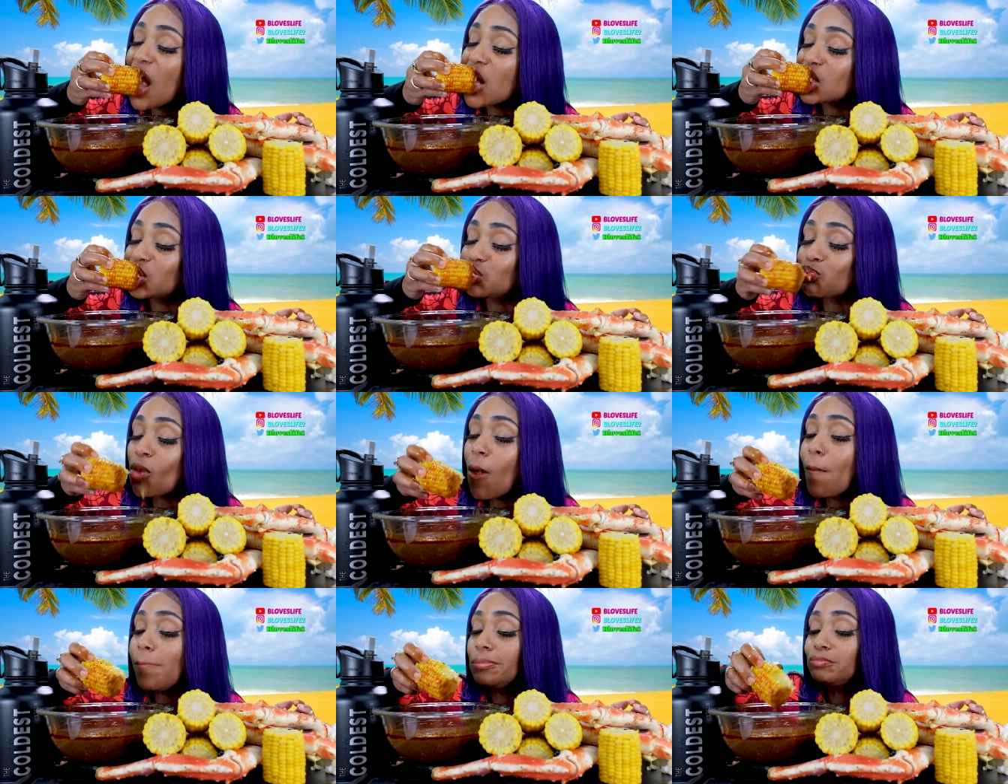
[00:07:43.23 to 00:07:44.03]

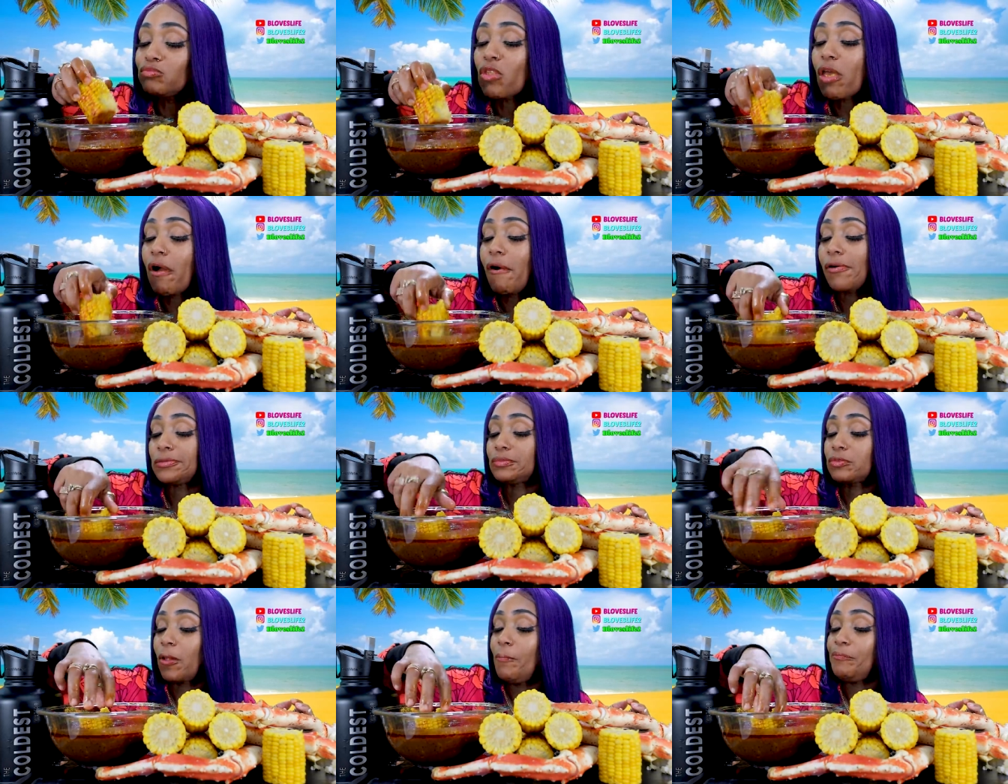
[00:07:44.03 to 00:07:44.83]
Mmm.
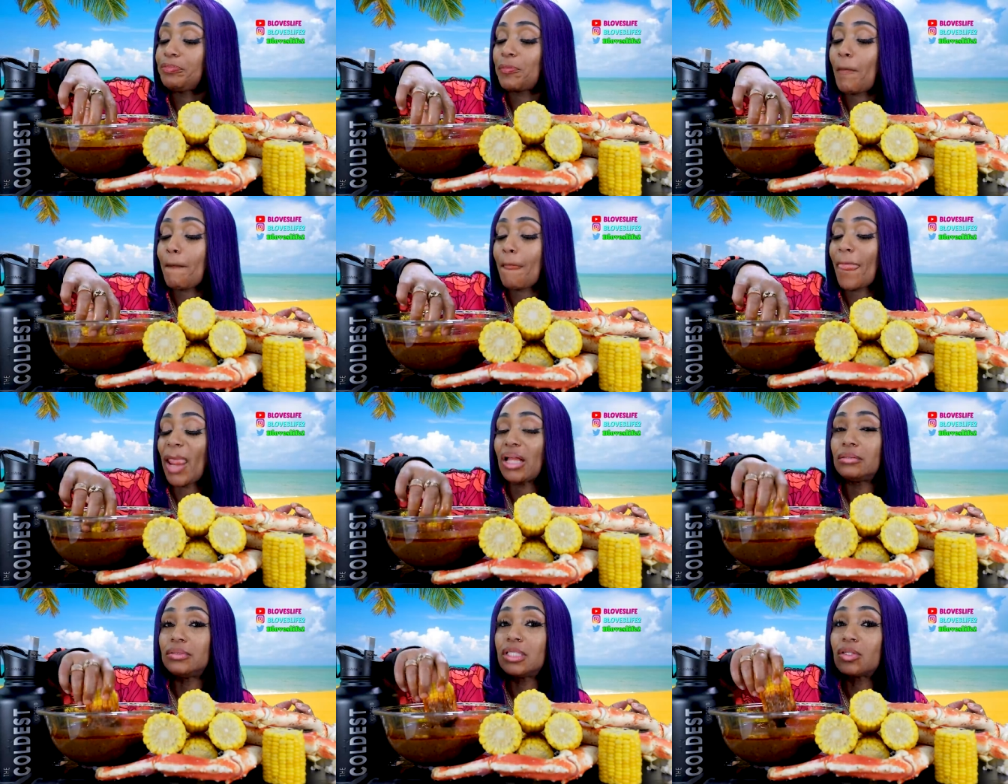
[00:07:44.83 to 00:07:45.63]
Y'all,
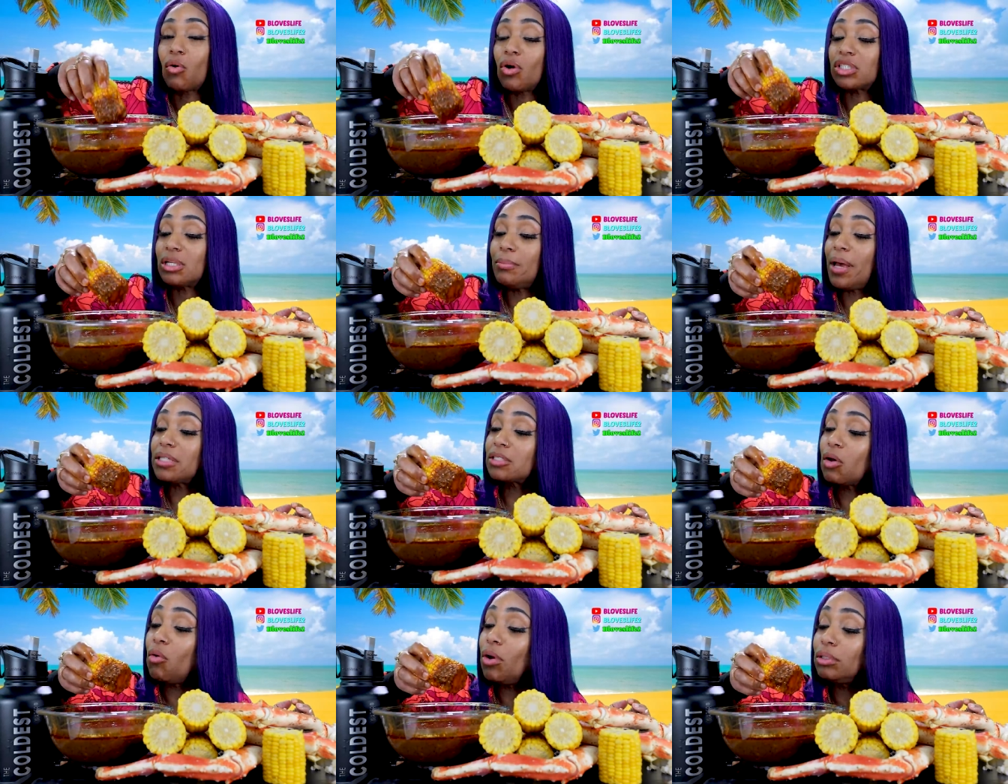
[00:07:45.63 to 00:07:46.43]
this corn is the
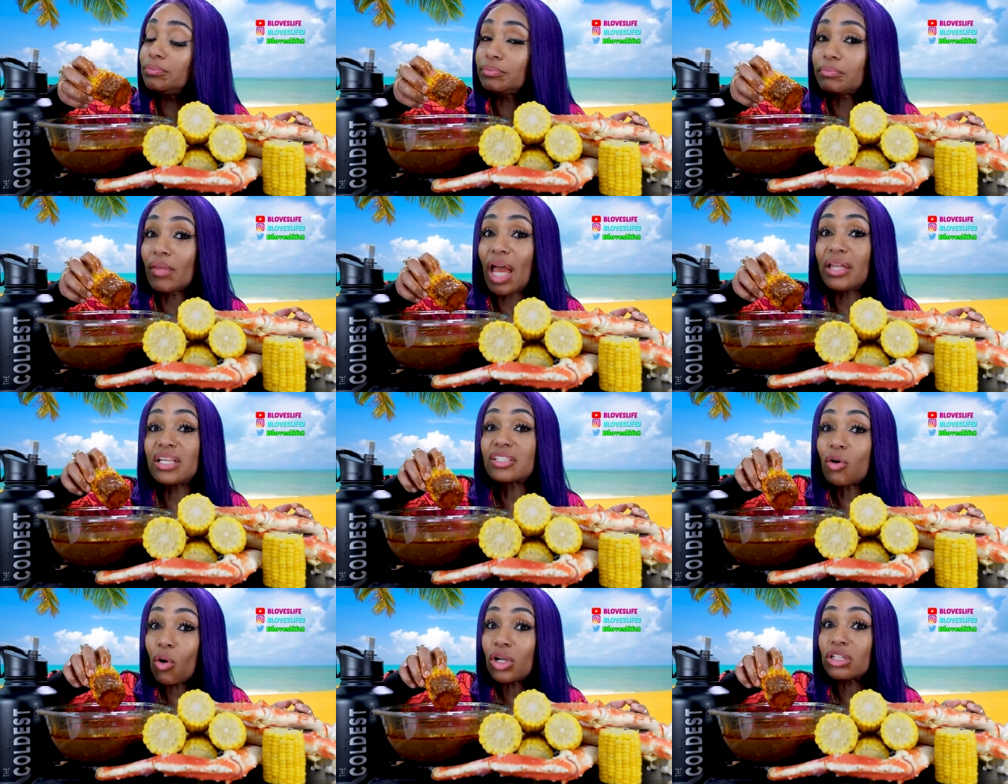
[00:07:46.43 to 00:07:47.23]
best corn. And
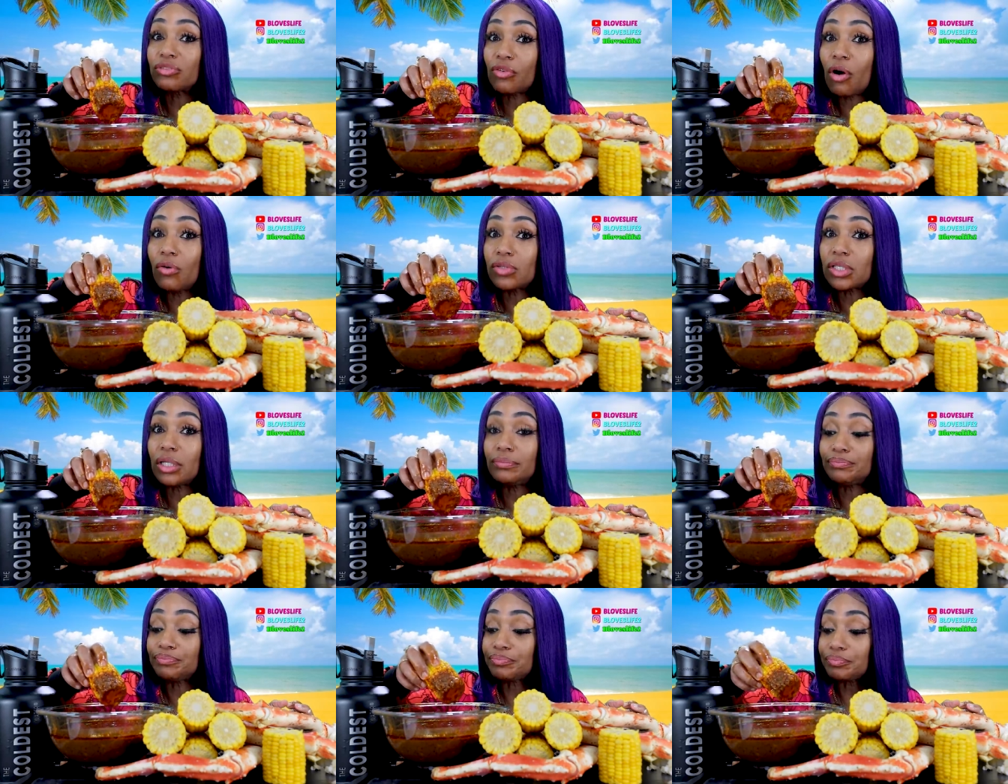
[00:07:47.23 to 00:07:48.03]
this corn is
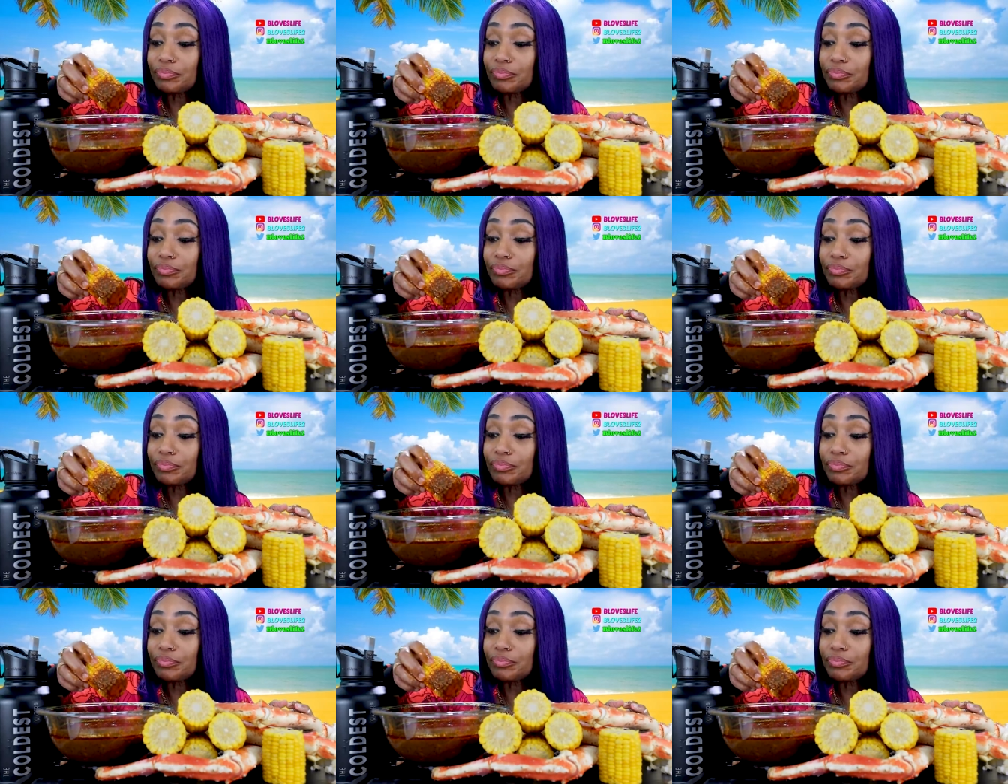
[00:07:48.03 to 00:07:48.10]
frozen.